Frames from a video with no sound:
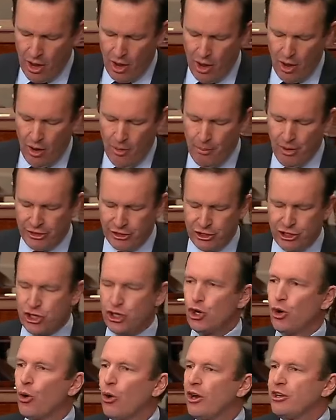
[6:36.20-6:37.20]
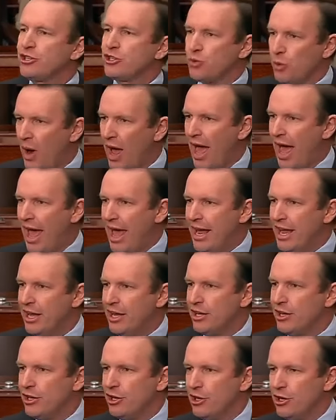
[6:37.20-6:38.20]
But the surest way
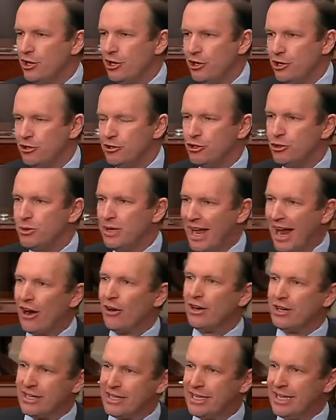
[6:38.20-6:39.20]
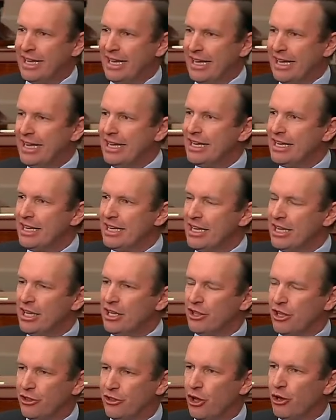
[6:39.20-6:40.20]
to guarantee
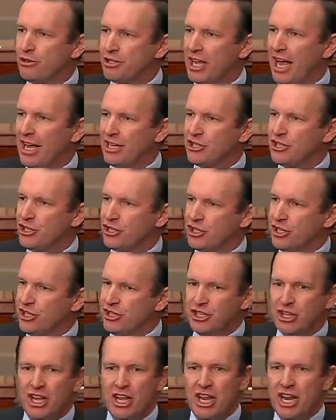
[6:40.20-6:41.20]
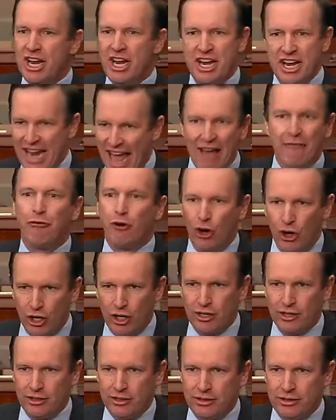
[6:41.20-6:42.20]
that those hostages never
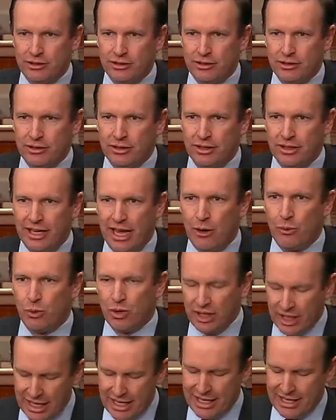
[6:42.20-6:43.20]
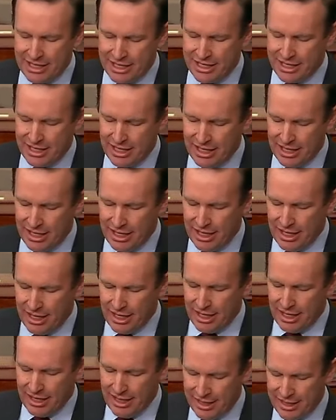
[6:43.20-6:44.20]
get released
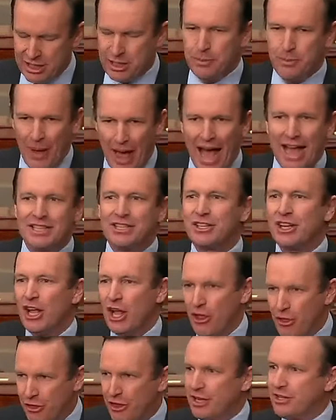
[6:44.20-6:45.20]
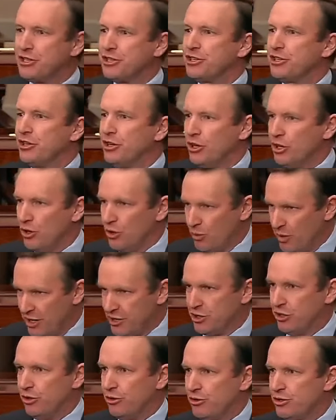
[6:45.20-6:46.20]
is to pass this
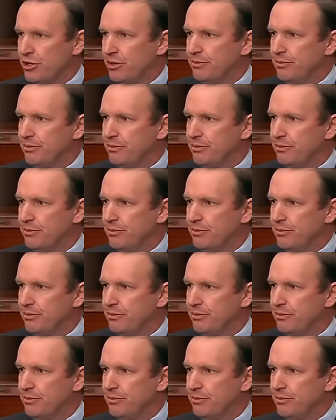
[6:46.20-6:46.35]
resolution.